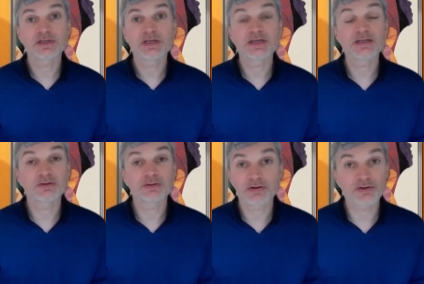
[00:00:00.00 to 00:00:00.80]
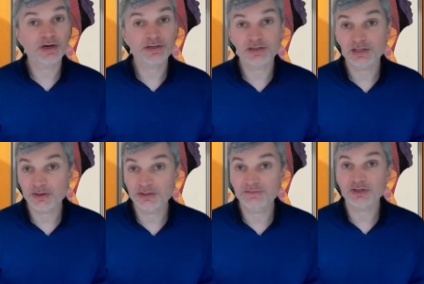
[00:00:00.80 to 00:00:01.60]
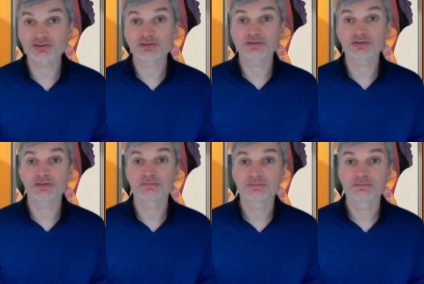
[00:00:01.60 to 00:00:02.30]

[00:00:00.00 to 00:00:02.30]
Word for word: in Oracle Cloud Infrastructure.